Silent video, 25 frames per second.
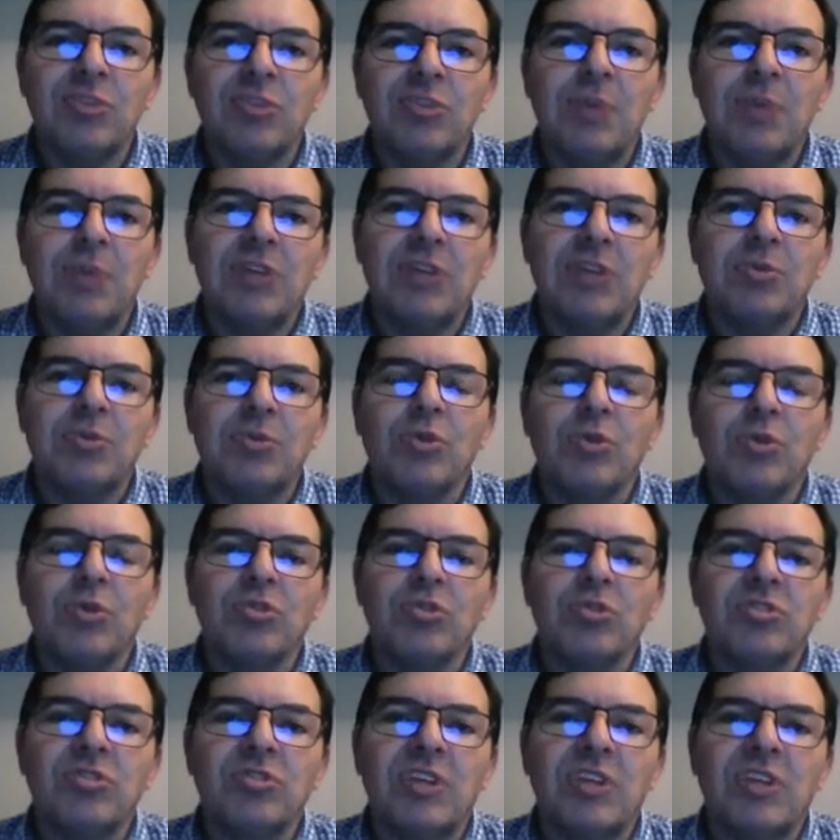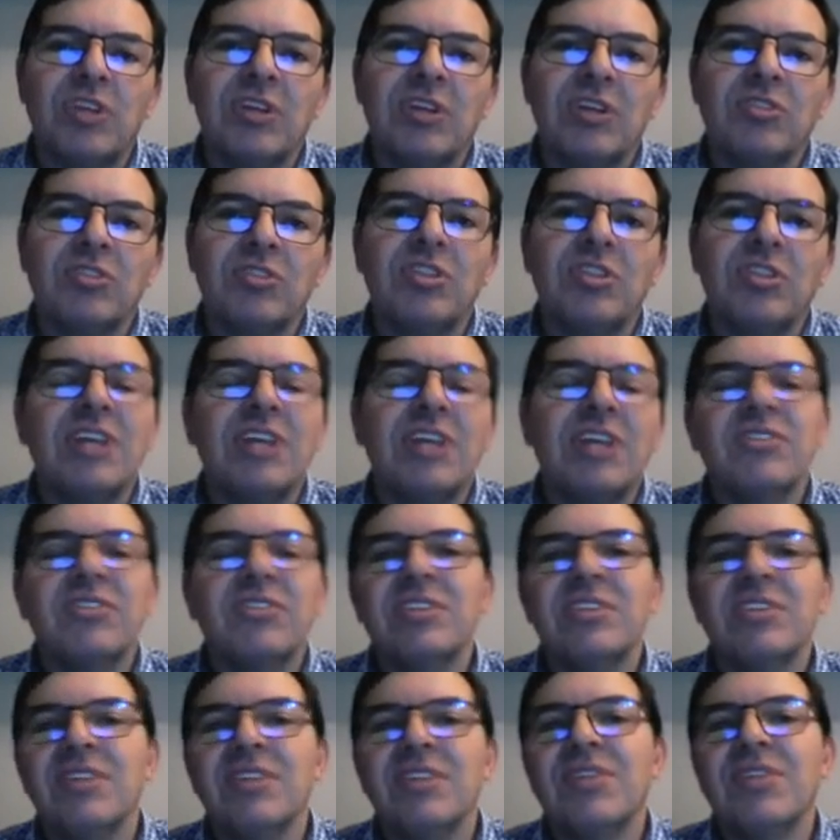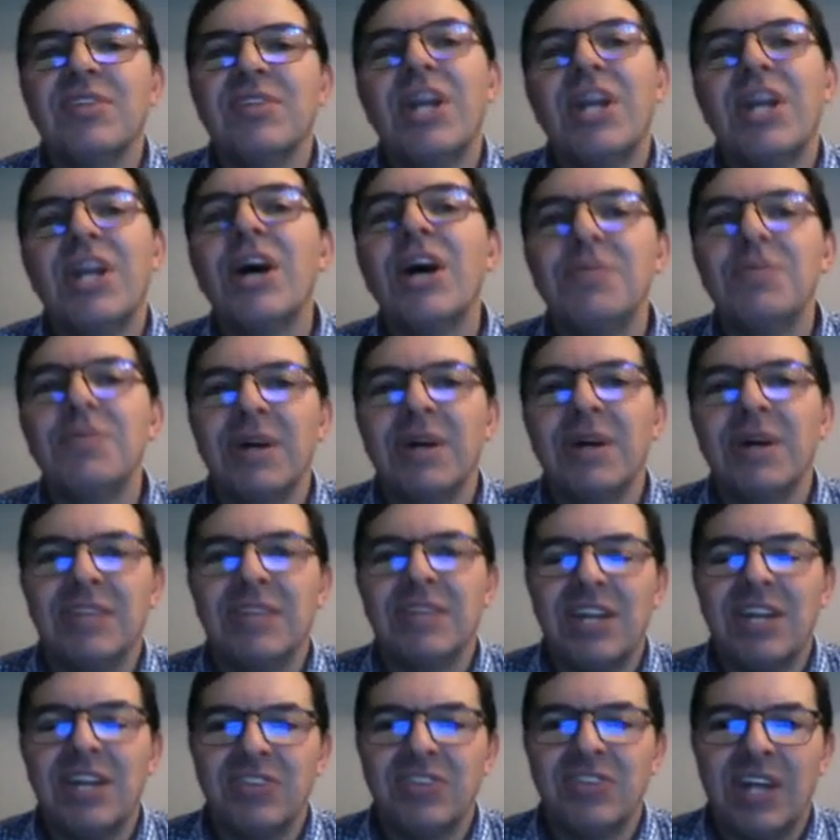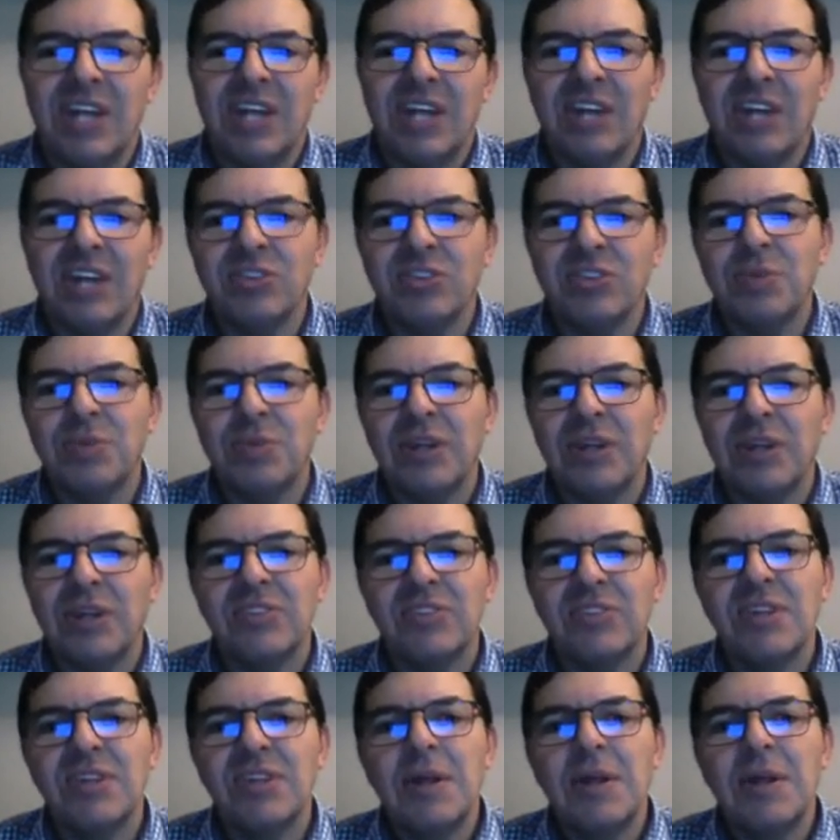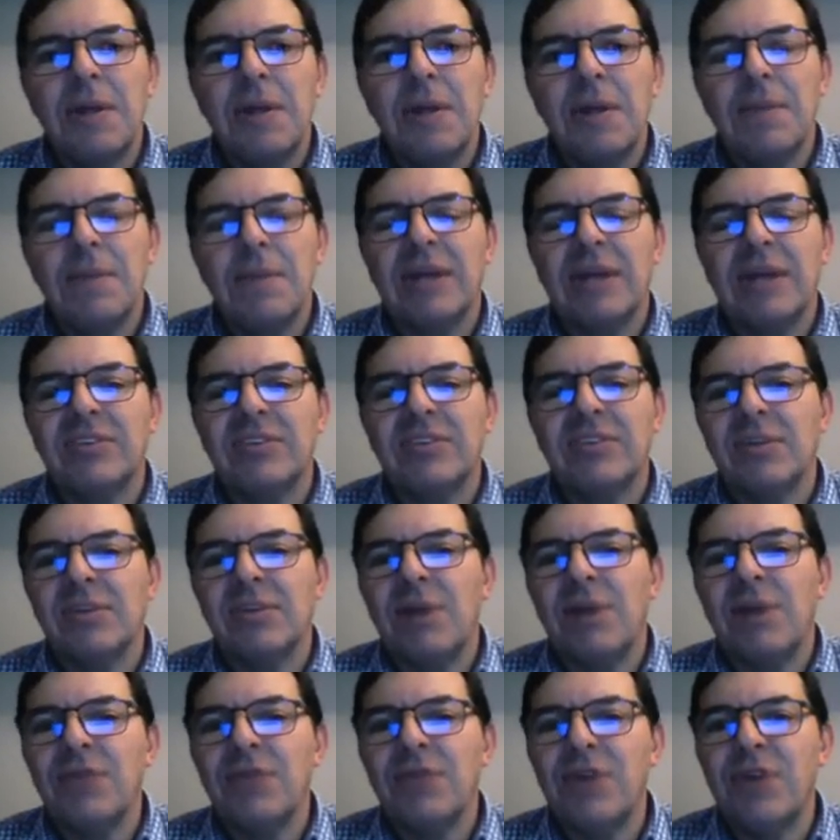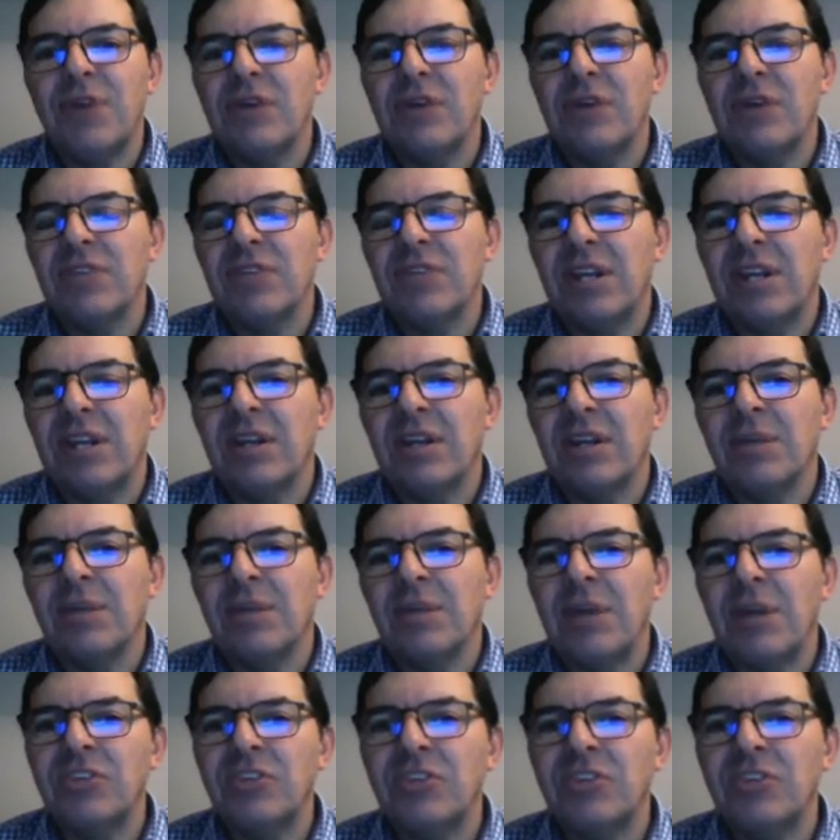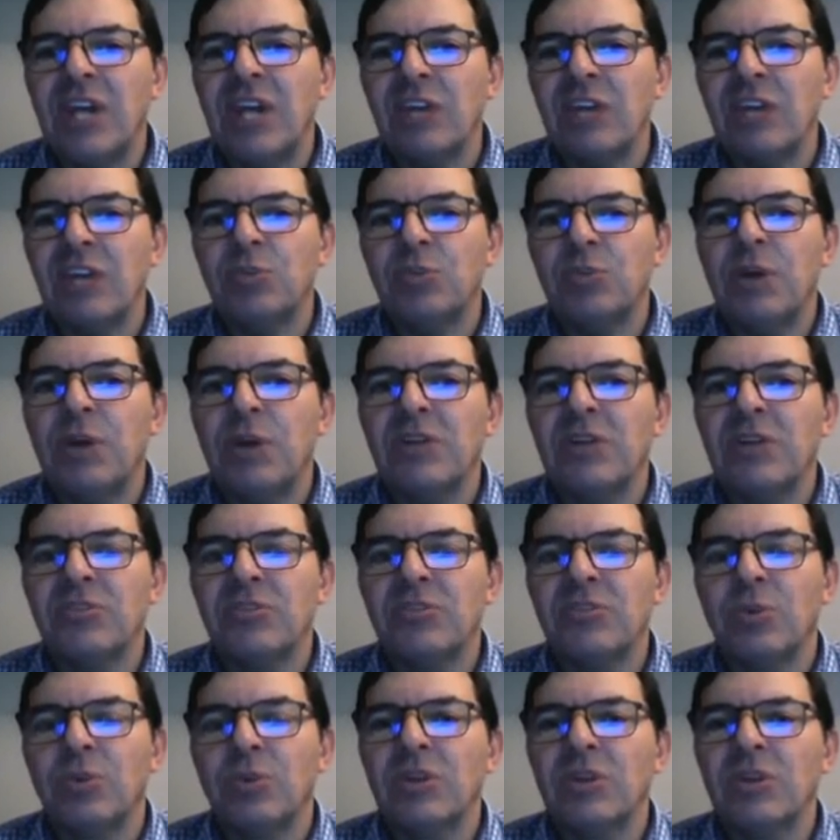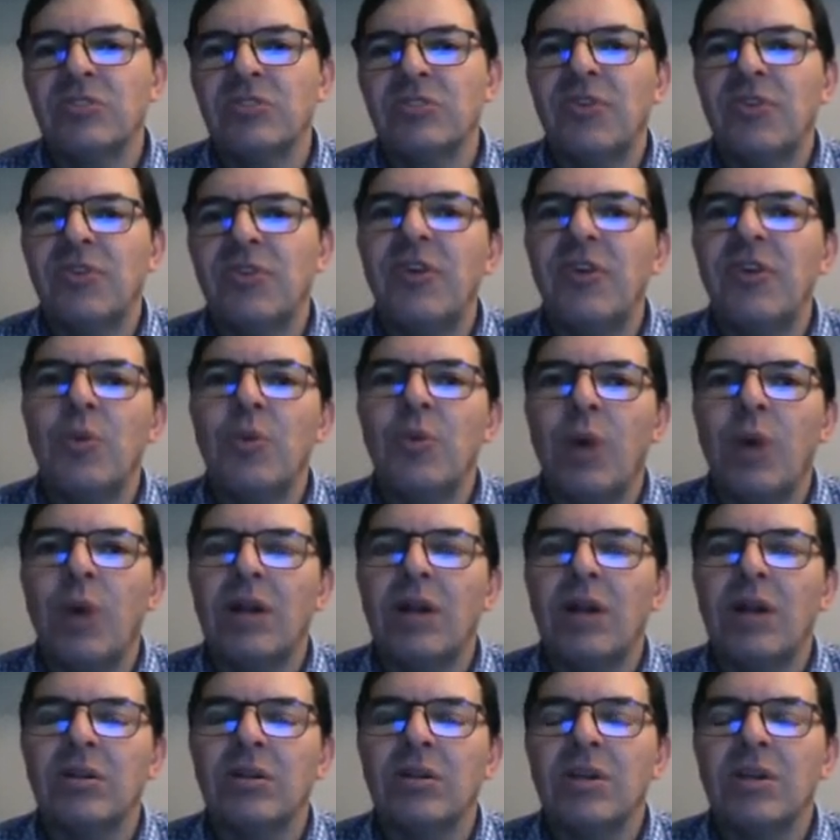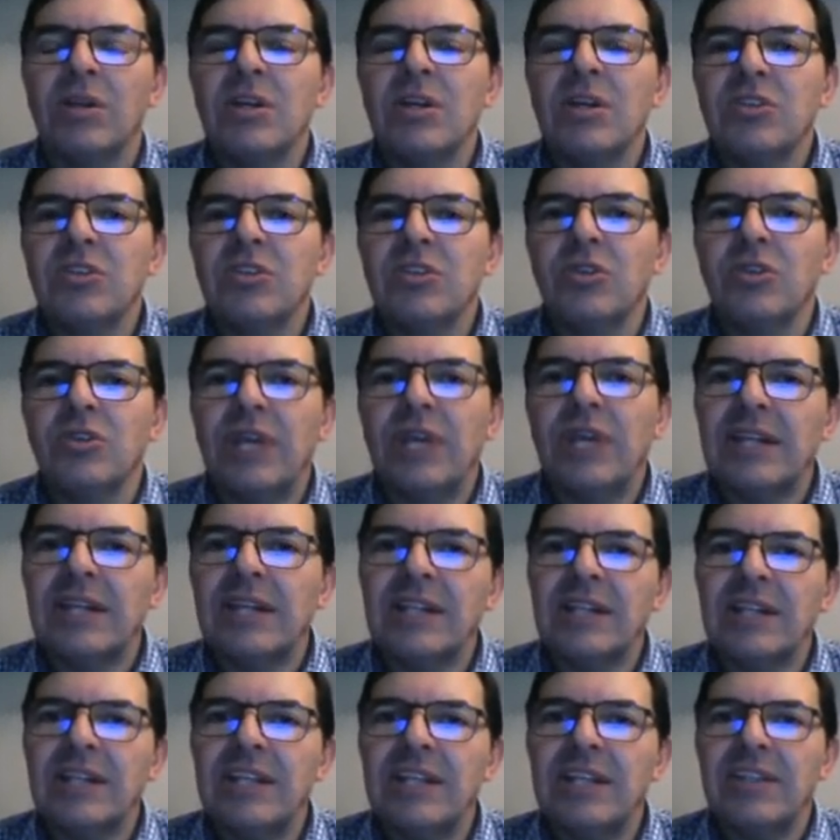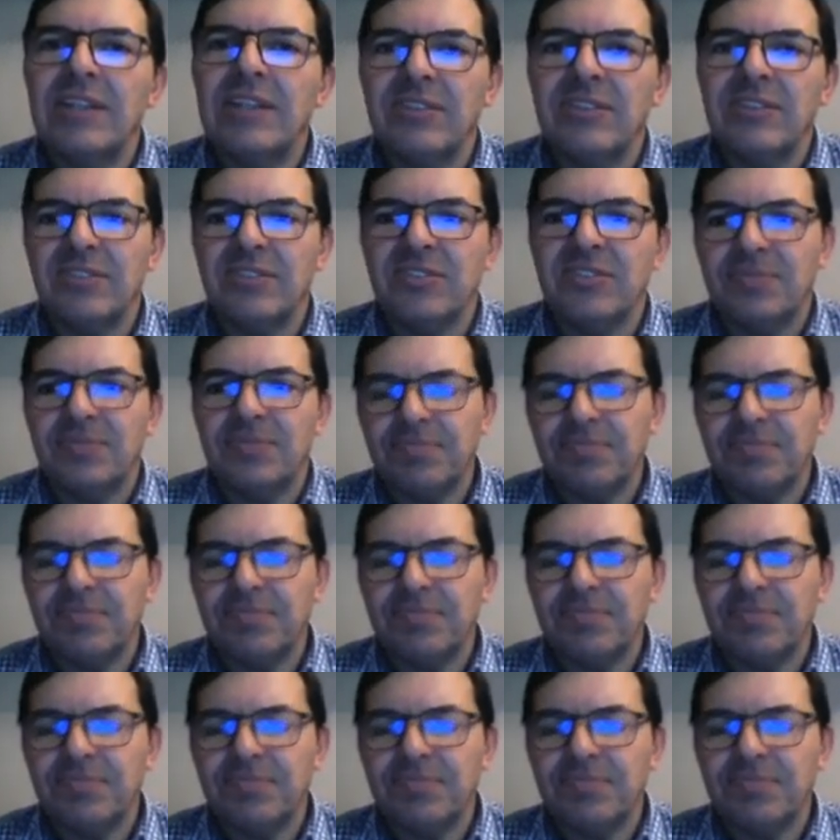space because she doesn't even know about hashing ad space. But I found that hashing ad space works very well to get leads.